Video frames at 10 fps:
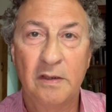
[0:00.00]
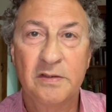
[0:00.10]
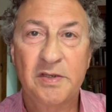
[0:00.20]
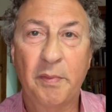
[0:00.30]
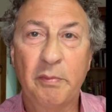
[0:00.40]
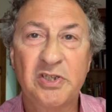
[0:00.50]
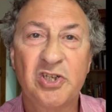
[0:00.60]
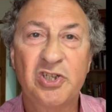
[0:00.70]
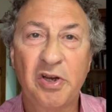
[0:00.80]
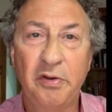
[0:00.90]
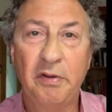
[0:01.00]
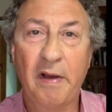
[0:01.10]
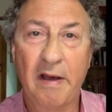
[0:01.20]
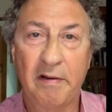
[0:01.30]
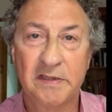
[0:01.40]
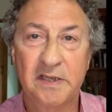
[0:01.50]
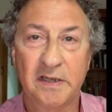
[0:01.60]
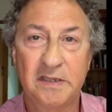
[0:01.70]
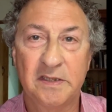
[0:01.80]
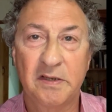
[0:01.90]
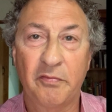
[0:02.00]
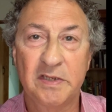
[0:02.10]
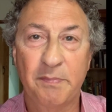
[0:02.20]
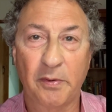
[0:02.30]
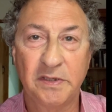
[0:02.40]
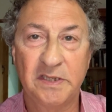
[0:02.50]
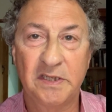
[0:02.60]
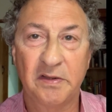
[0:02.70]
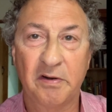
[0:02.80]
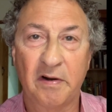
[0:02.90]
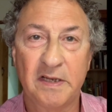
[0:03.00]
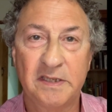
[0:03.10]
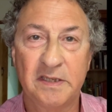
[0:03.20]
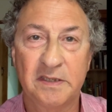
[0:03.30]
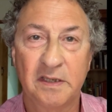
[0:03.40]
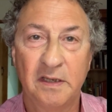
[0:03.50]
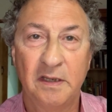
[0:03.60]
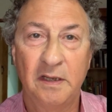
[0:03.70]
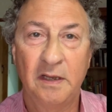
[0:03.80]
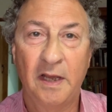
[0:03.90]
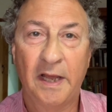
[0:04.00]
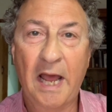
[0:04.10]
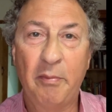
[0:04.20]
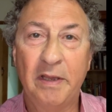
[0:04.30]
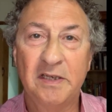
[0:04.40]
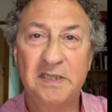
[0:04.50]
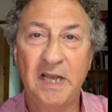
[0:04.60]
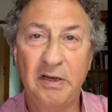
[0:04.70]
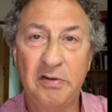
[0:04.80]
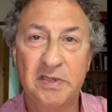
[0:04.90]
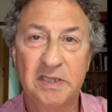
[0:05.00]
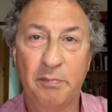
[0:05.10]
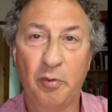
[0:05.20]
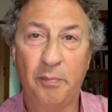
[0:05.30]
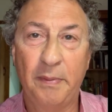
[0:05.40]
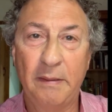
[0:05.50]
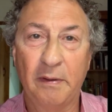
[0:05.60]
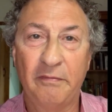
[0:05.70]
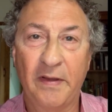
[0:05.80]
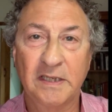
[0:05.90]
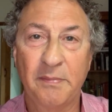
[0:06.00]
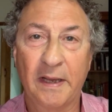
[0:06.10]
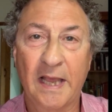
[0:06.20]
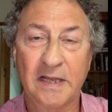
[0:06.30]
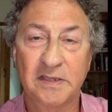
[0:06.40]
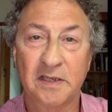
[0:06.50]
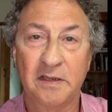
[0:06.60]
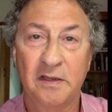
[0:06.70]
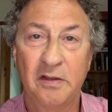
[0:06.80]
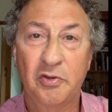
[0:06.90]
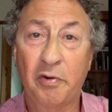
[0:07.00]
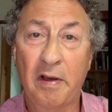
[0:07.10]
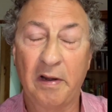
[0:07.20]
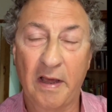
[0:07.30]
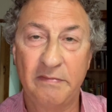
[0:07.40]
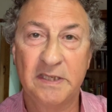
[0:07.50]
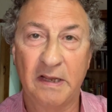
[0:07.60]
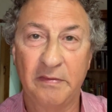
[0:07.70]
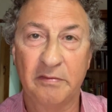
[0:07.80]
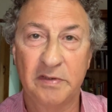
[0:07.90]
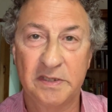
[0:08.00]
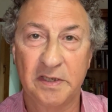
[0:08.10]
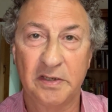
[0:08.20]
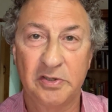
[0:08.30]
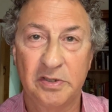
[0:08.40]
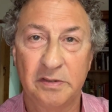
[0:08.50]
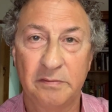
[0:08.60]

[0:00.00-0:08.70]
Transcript: So we want to show you how our scientists have responded to the crisis and how we continue to support people affected by cancer through our life-saving research.